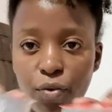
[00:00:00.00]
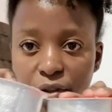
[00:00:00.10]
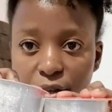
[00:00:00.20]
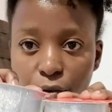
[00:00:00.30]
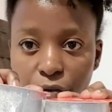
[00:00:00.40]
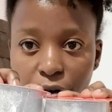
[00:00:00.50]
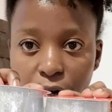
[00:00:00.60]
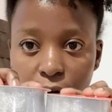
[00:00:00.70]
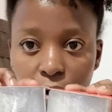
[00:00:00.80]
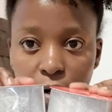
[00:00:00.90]

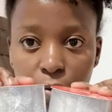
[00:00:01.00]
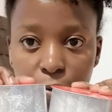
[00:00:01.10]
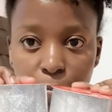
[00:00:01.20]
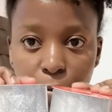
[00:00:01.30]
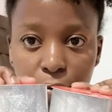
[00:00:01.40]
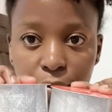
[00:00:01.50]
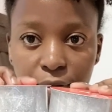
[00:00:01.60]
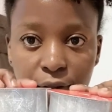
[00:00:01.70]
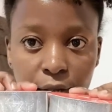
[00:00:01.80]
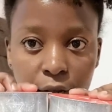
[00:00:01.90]
silver
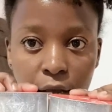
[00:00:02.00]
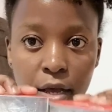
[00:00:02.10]
ribbons.